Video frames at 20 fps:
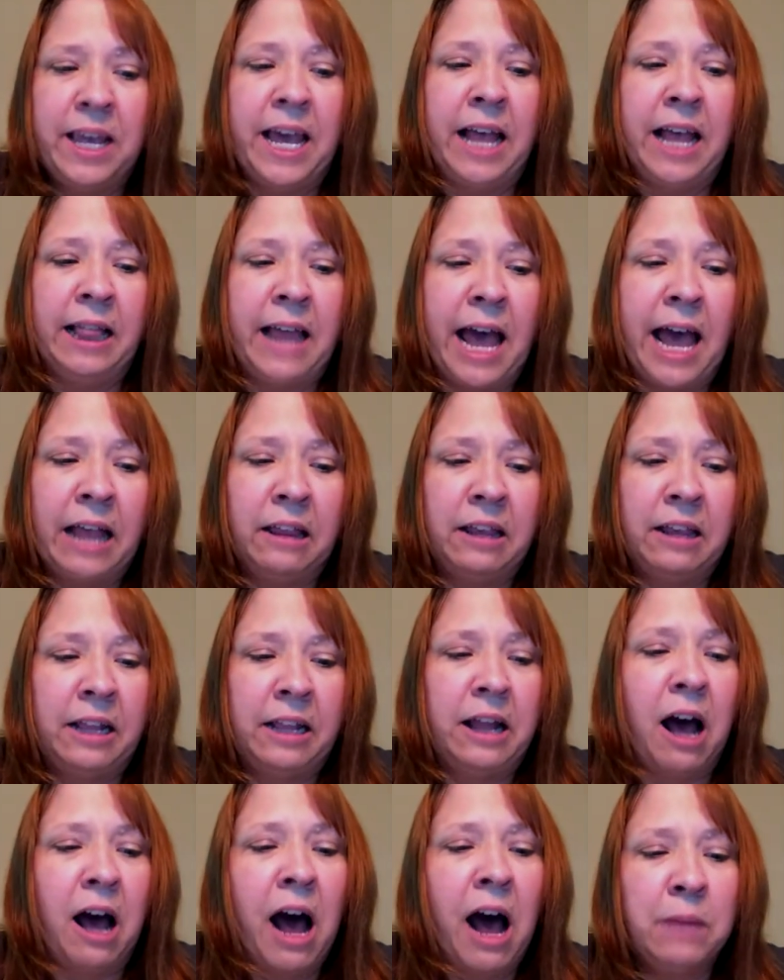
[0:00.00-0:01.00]
And lastly,
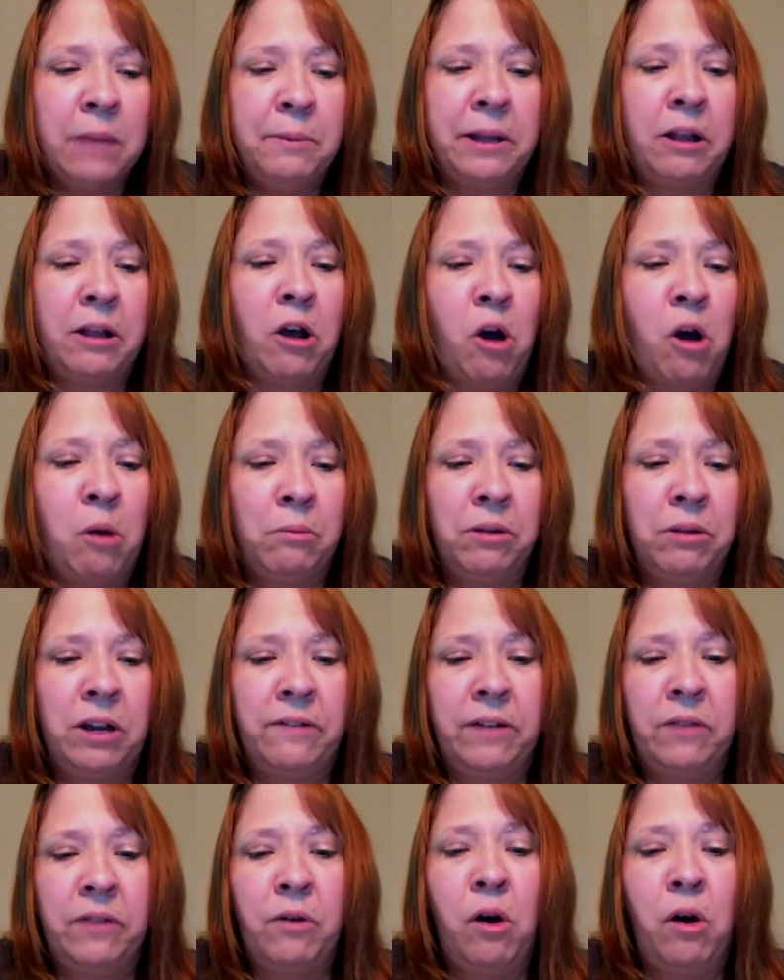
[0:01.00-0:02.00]
the hospice home
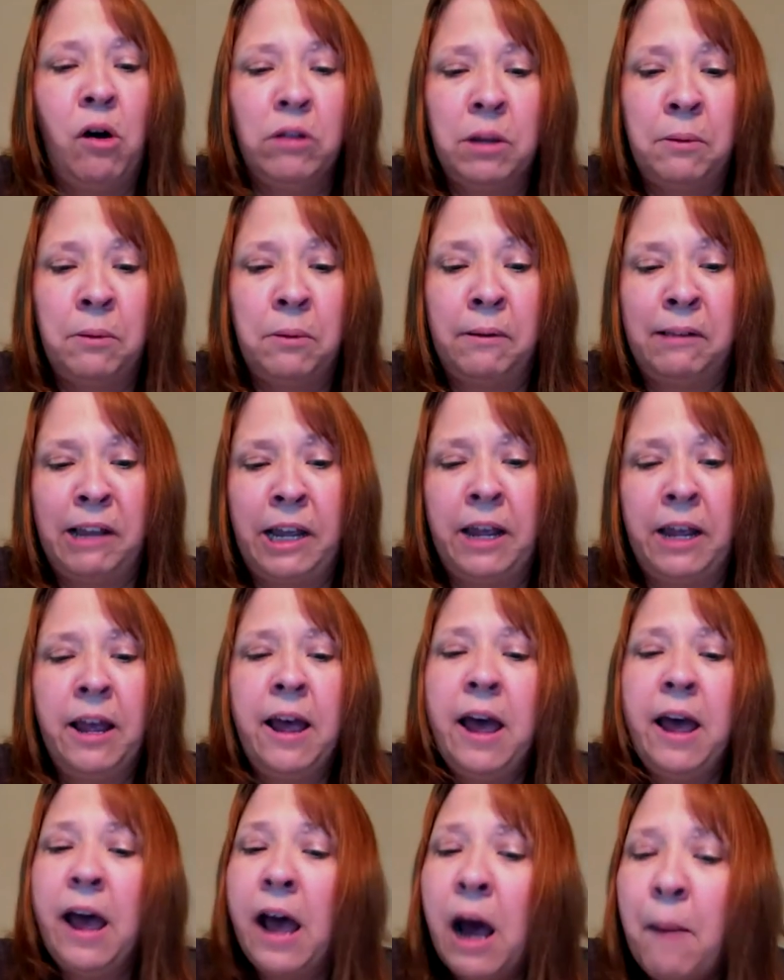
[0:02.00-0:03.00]
service will ultimately
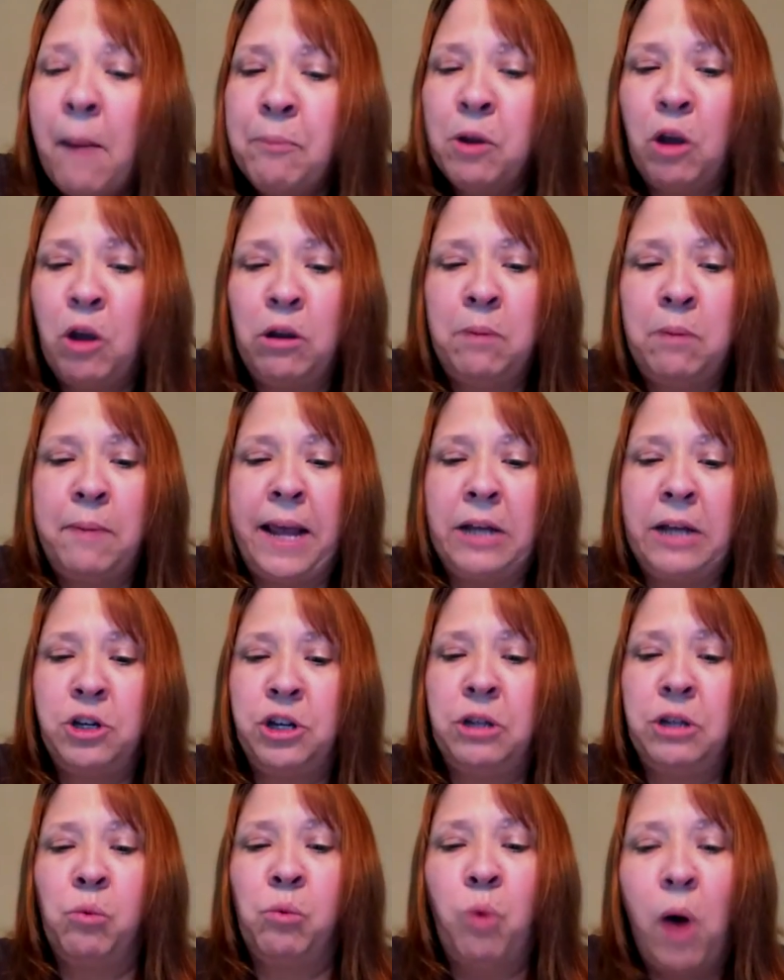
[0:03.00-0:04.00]
help those
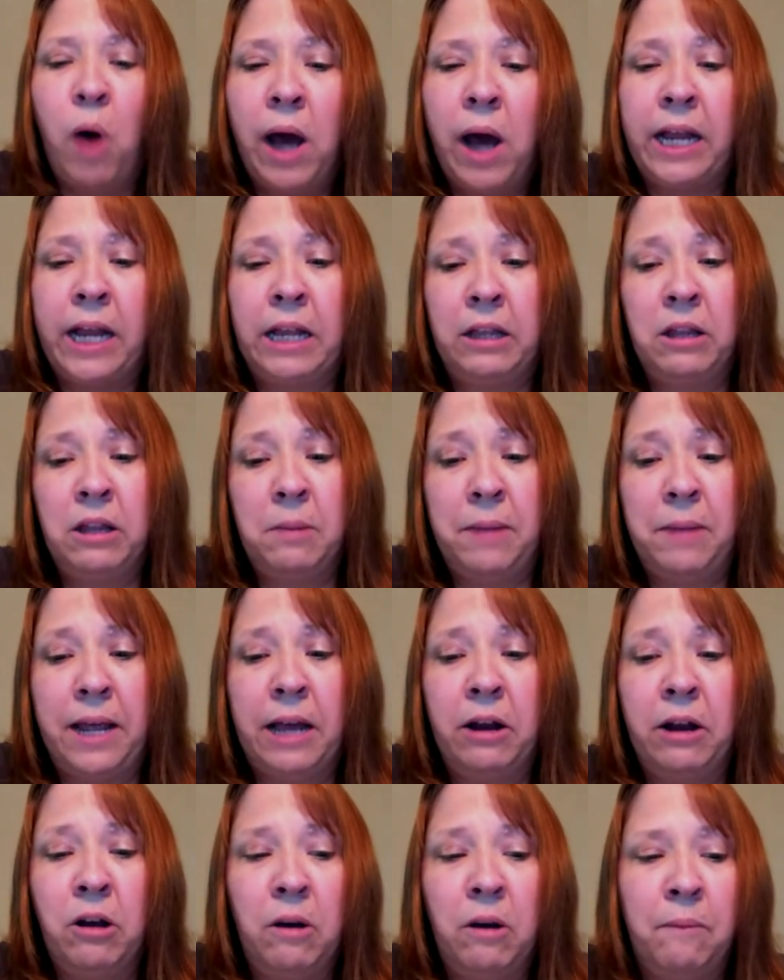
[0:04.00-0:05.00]
patients wanting to be
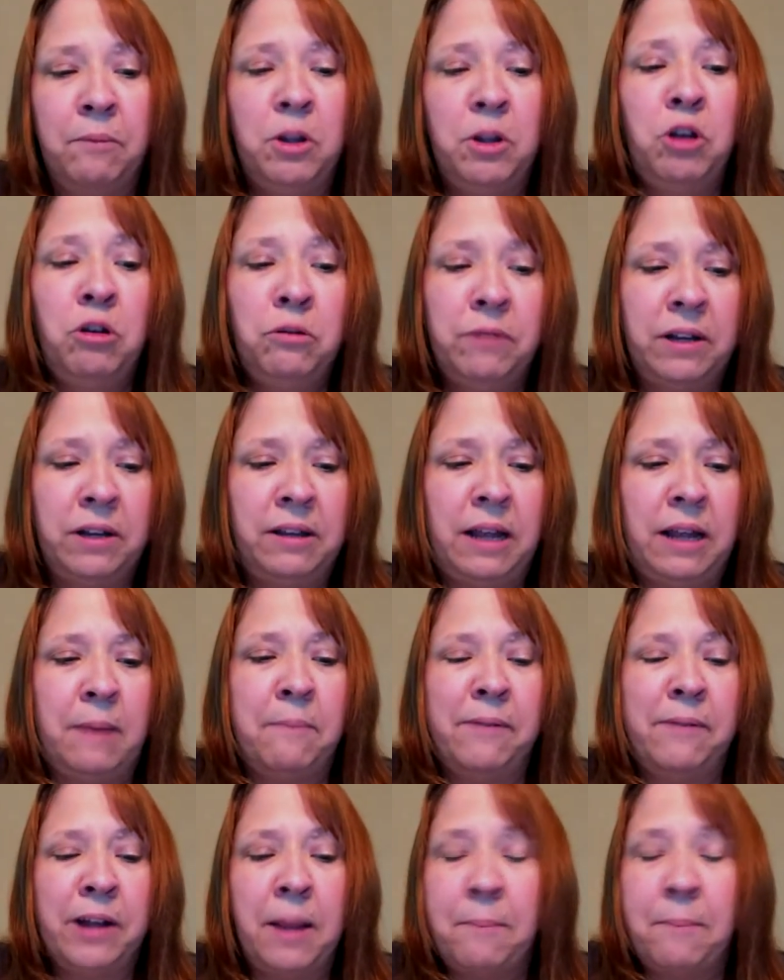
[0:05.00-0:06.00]
at home to receive
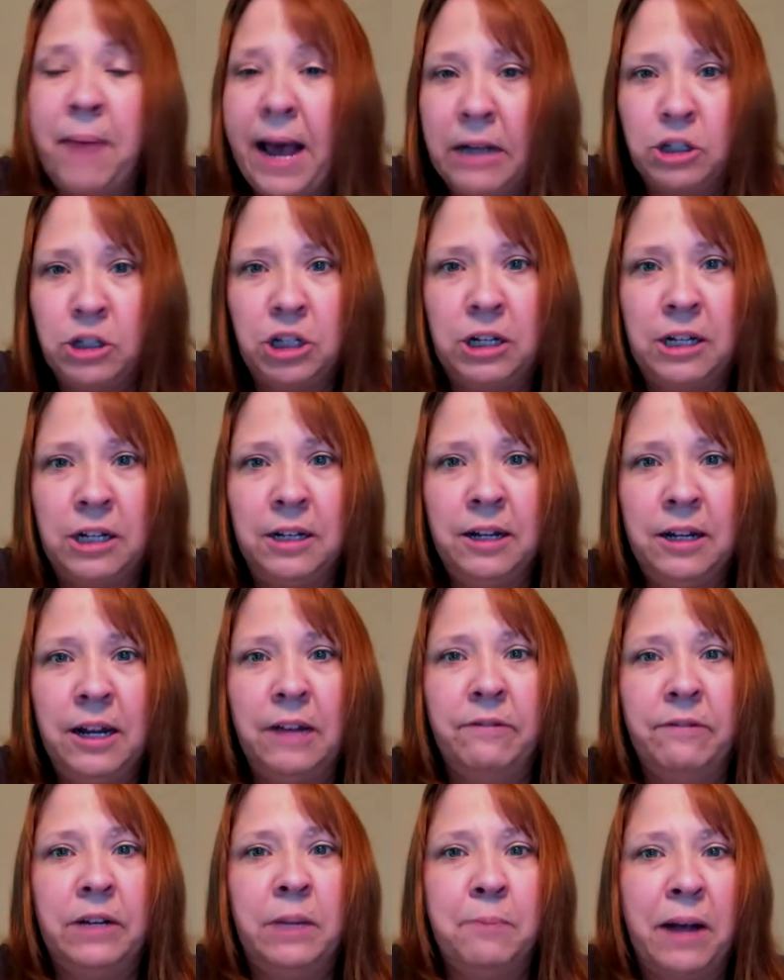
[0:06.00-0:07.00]
compassionate
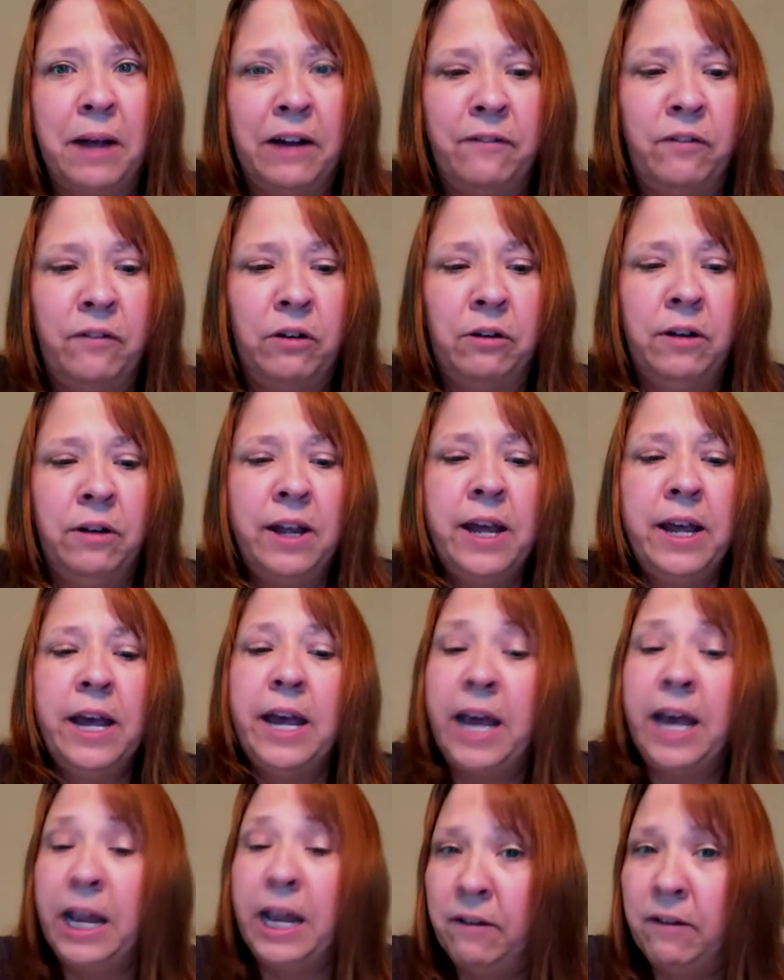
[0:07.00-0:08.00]
and respectful
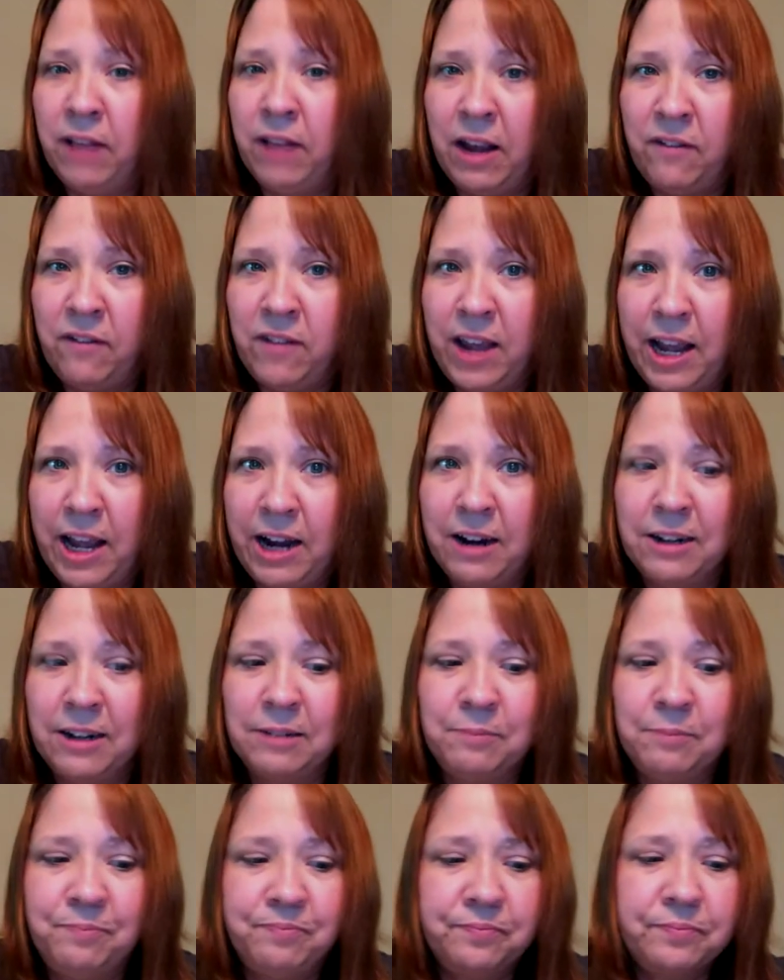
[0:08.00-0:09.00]
end-of-life care.
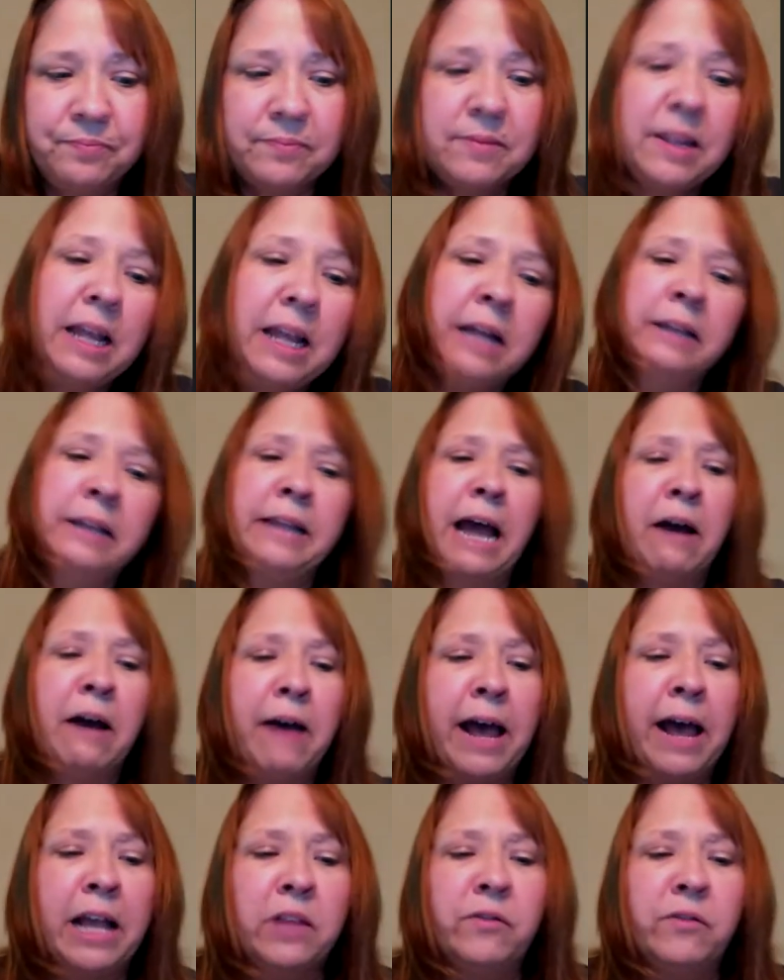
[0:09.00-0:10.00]
Now,
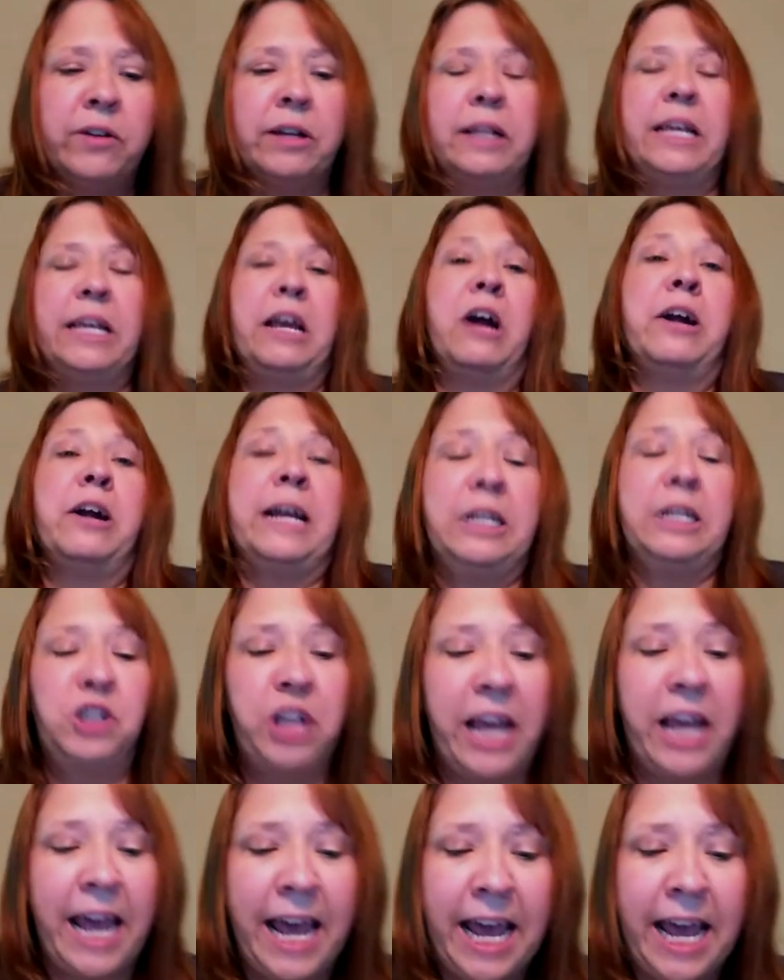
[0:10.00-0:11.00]
as for the
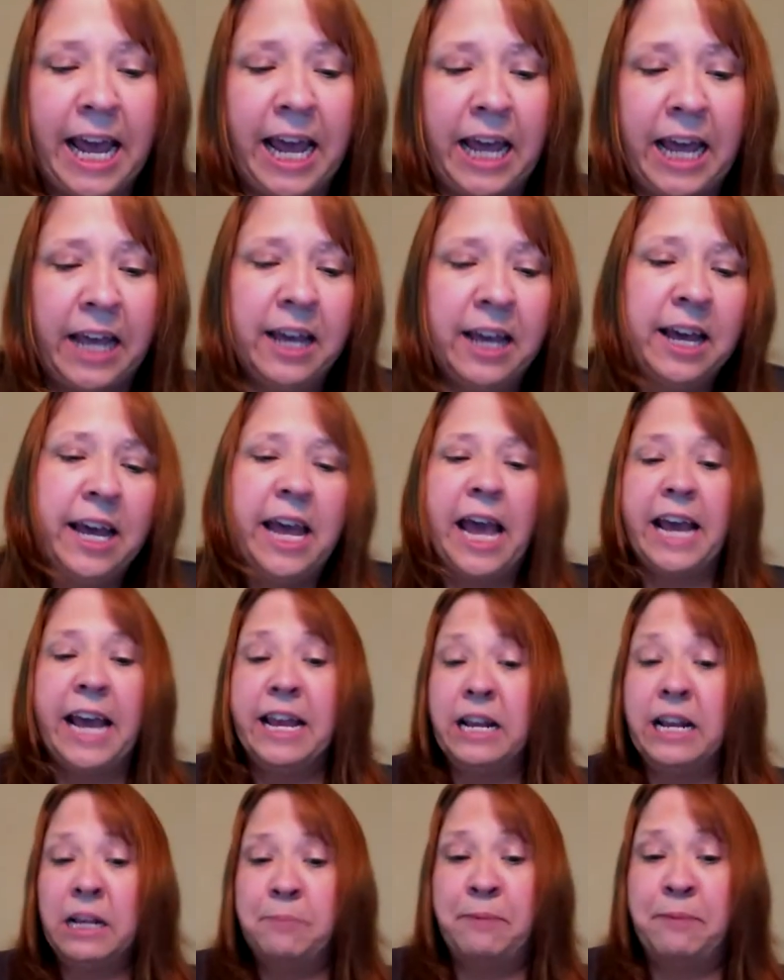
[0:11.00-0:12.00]
DRHA, it
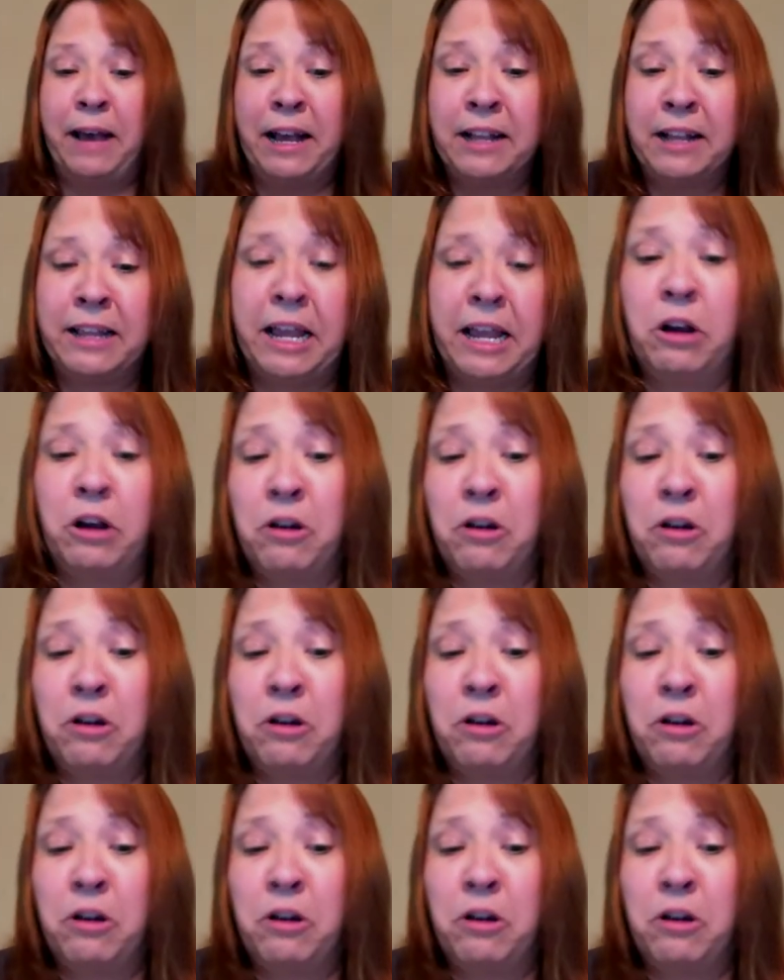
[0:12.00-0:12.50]
can expect